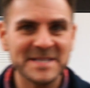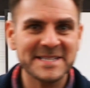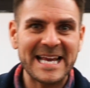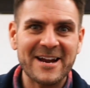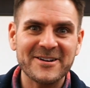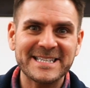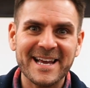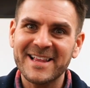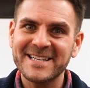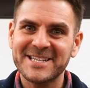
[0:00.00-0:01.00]
scary
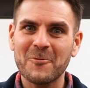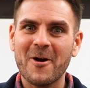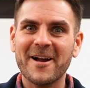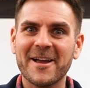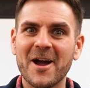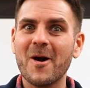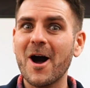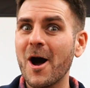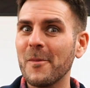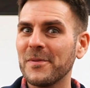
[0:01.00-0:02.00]
skeleton walk out.
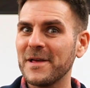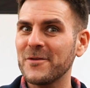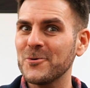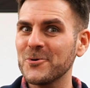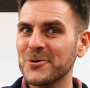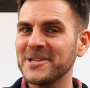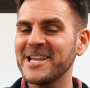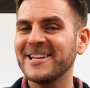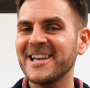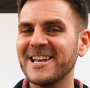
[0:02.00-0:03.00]
I'll play the
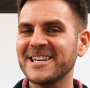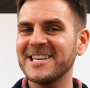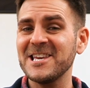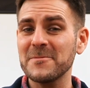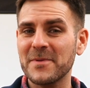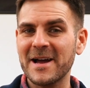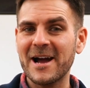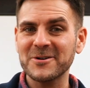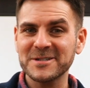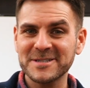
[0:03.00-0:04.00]
ukulele to keep
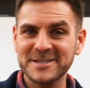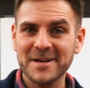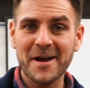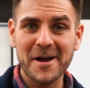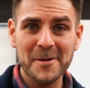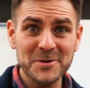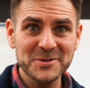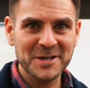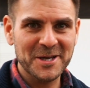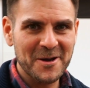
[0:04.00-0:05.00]
our
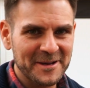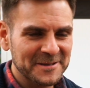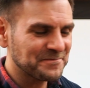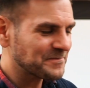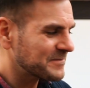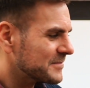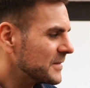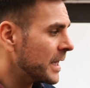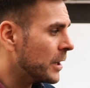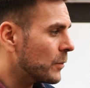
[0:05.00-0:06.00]
music going.
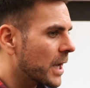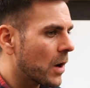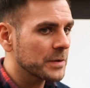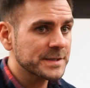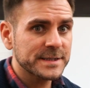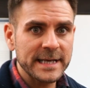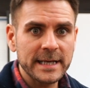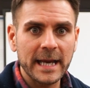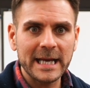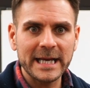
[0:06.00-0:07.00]
Here we go.
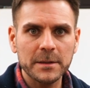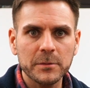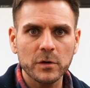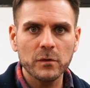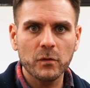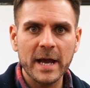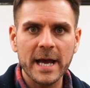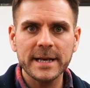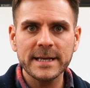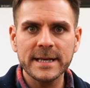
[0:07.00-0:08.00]
Sing and move.
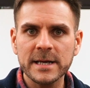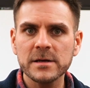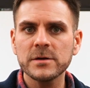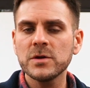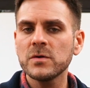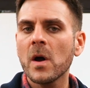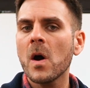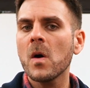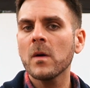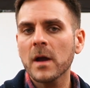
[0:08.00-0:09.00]
Ready, here you go.